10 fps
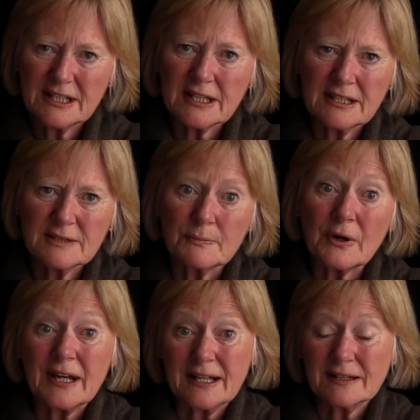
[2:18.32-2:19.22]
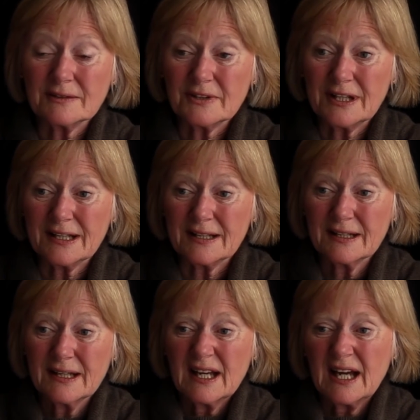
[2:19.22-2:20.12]
in his brain,
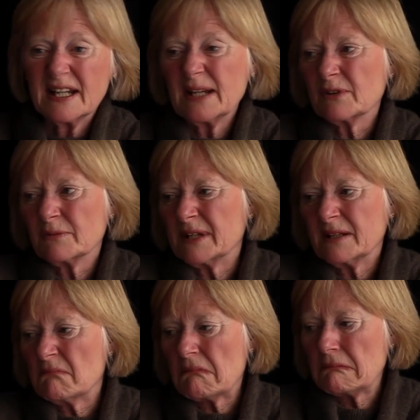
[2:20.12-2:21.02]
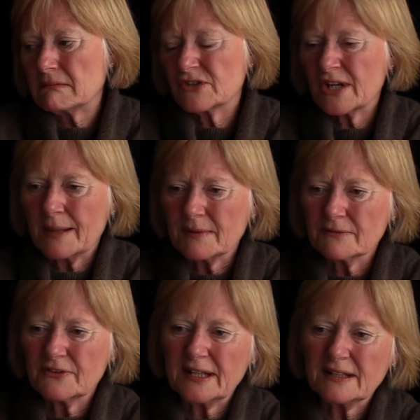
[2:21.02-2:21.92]
really. And he would have been
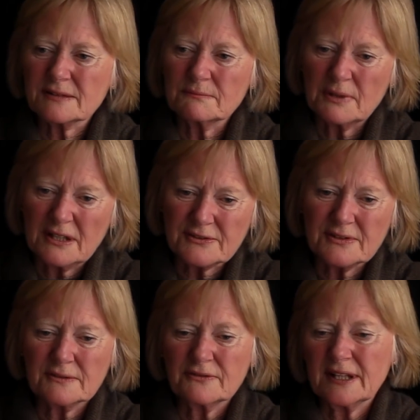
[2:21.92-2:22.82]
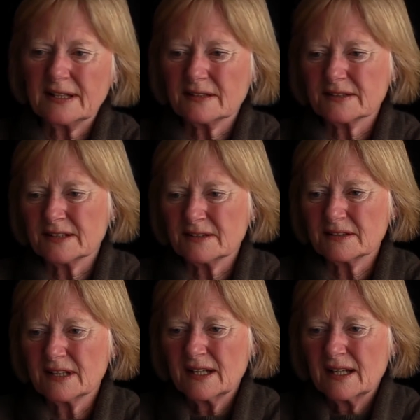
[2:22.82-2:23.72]
chairman of things and president of things
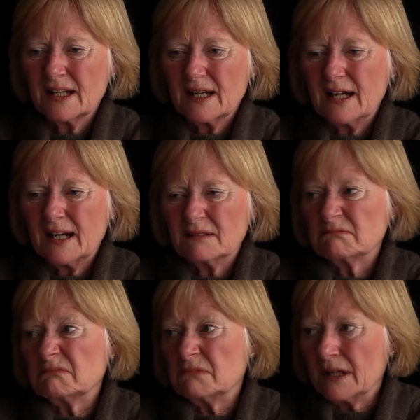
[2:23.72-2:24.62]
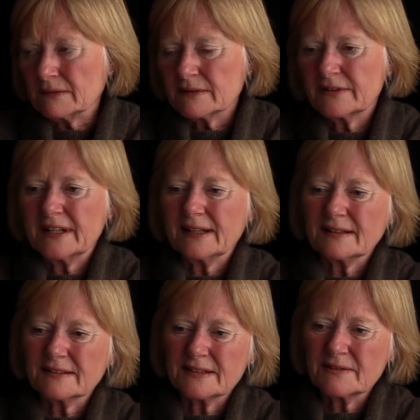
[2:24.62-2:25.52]
and run
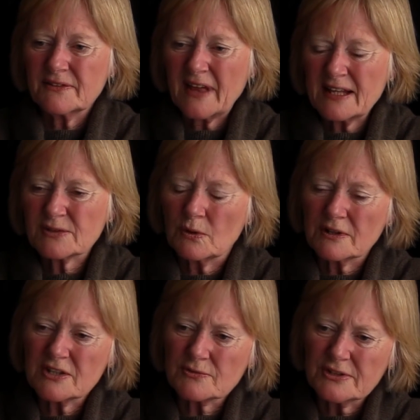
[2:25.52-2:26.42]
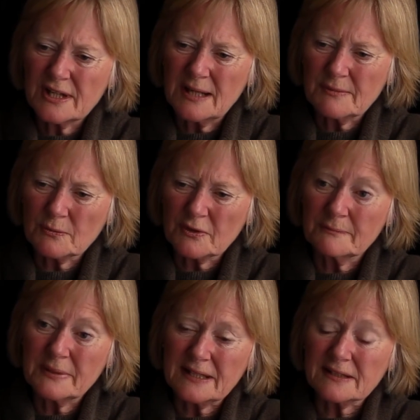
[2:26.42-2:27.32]
things, and that's what his retirement
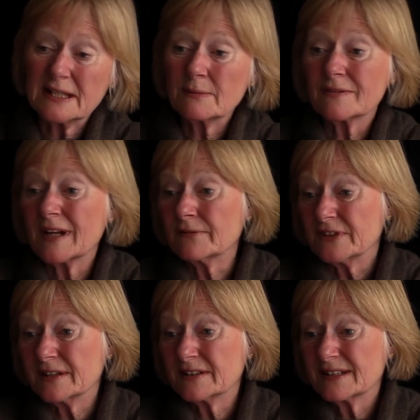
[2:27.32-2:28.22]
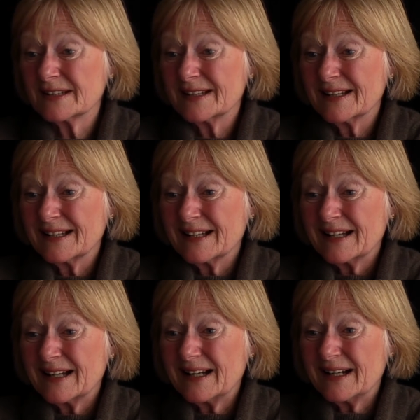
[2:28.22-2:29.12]
would have been, and he would have loved it.
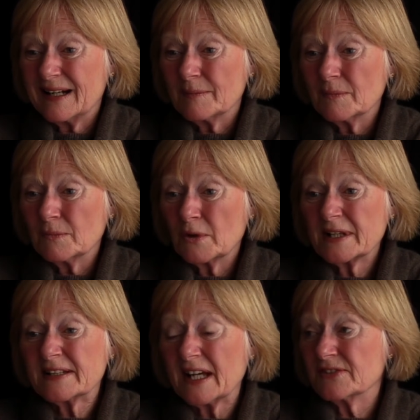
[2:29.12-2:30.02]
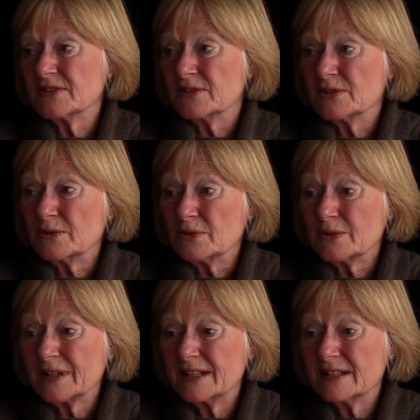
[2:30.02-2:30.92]
What he doesn't
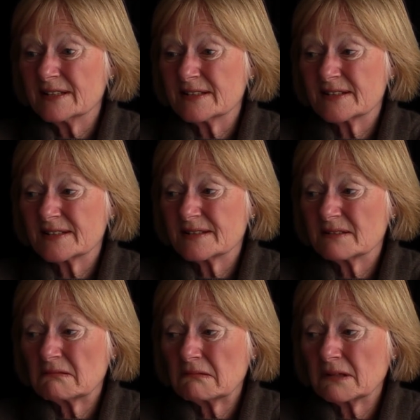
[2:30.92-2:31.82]
do is